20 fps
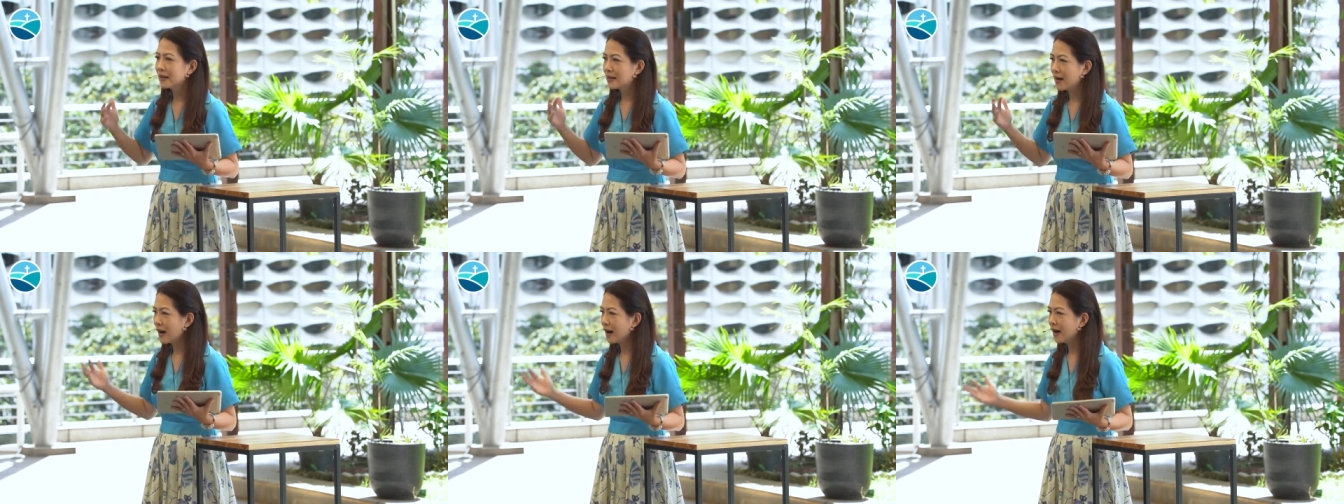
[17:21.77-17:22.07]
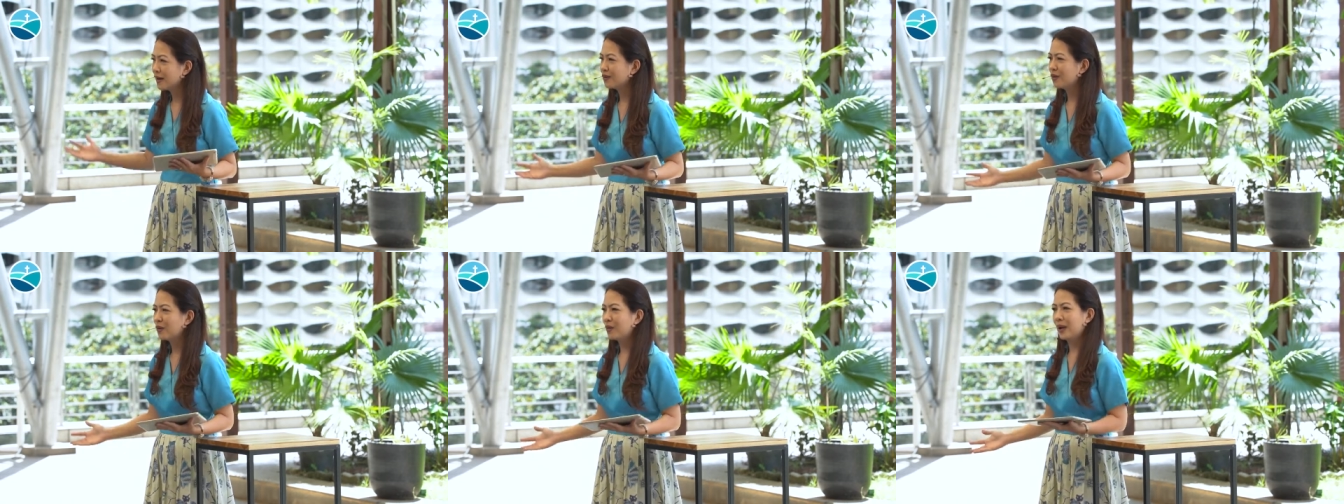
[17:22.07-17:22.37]

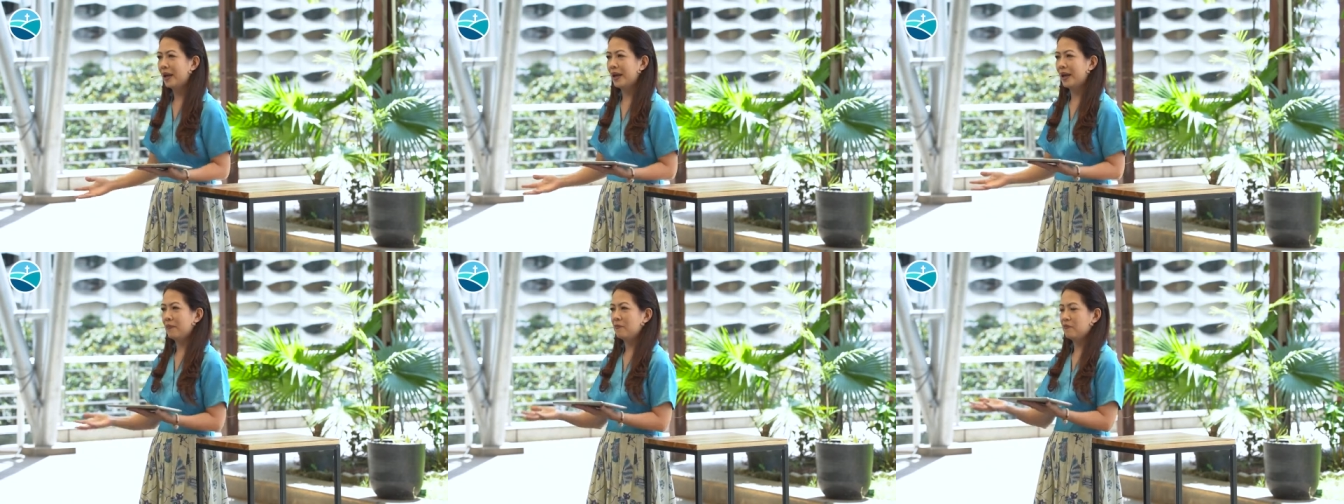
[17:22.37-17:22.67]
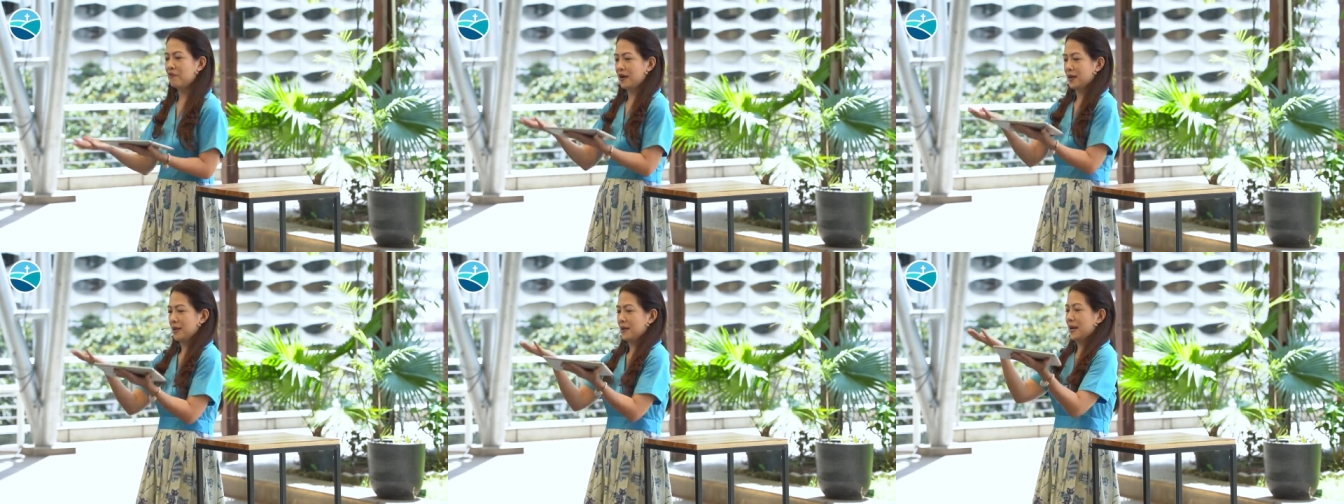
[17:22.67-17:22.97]
God will
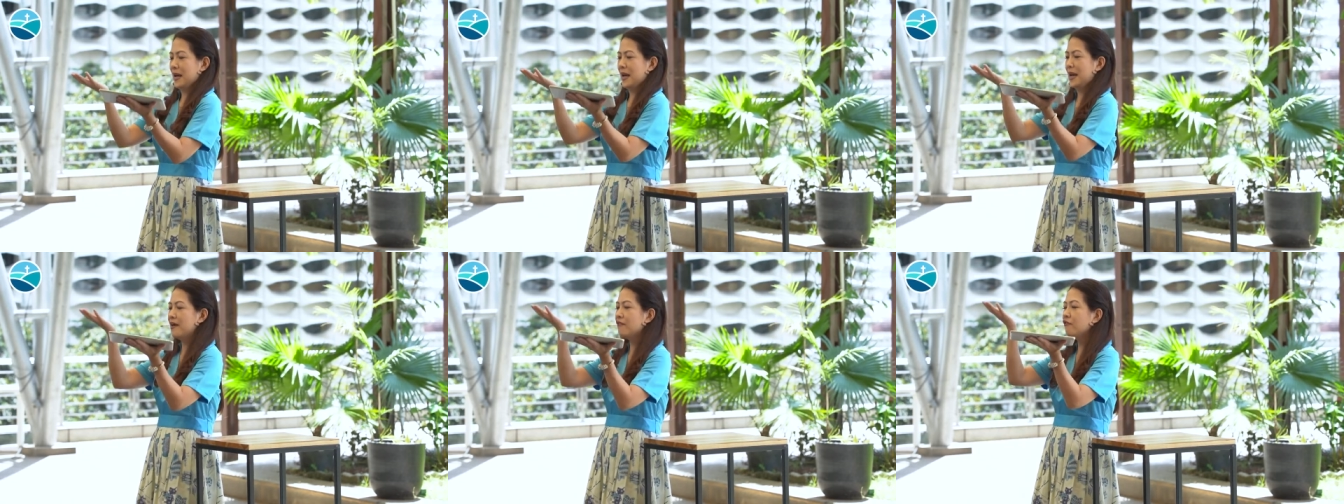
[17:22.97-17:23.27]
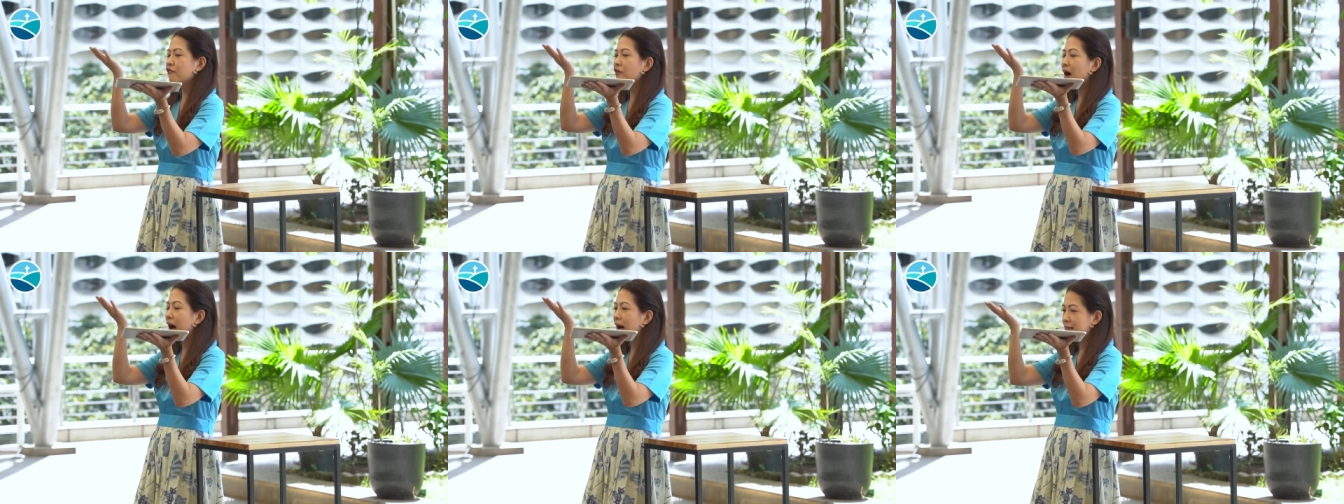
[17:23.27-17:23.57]

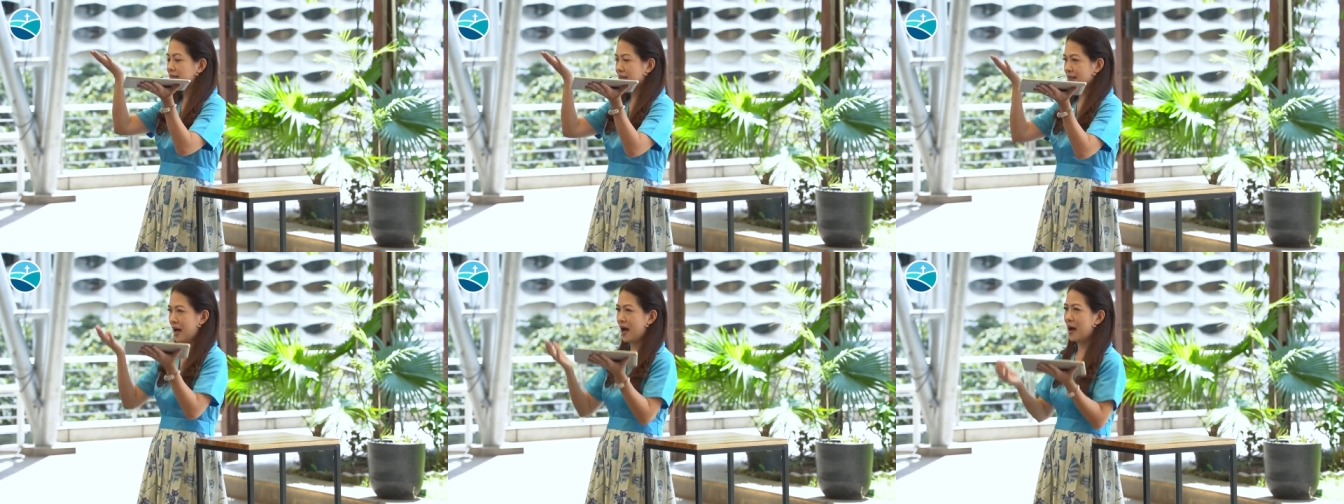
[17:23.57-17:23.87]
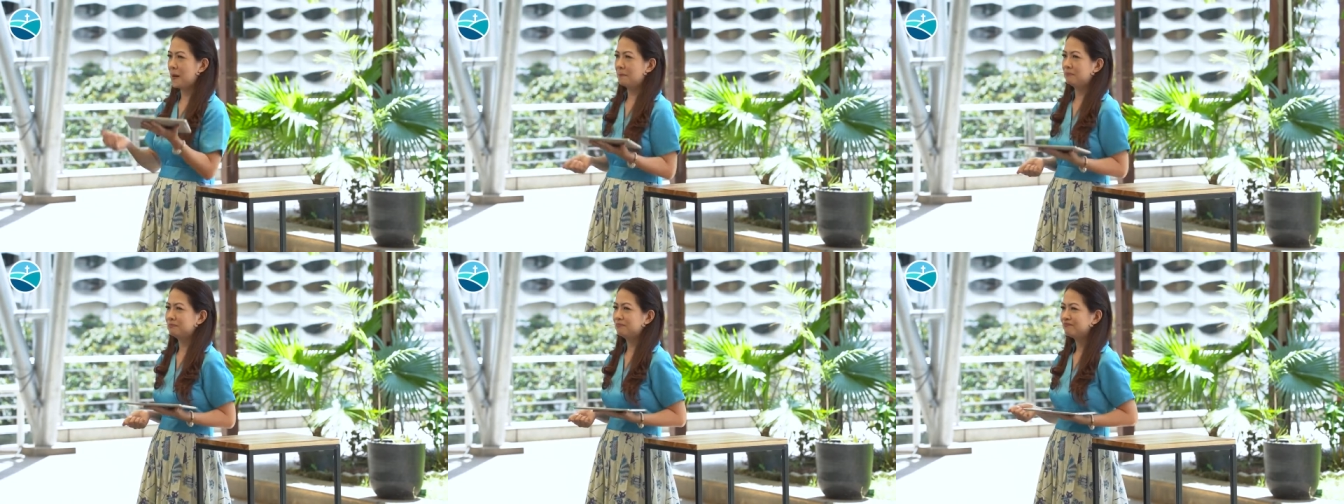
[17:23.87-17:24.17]
lift us
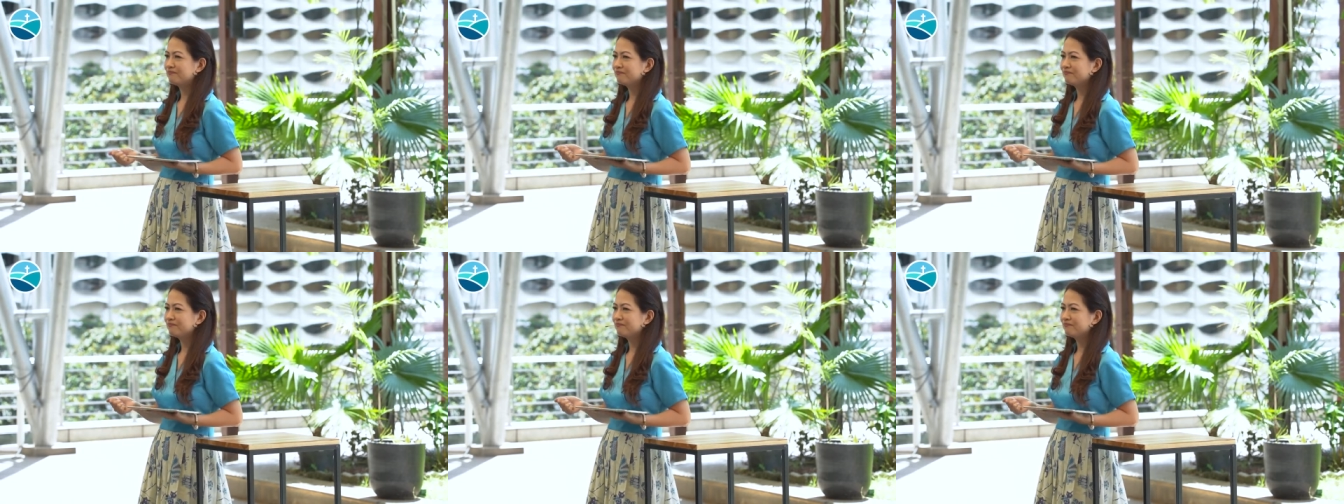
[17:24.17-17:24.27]
up.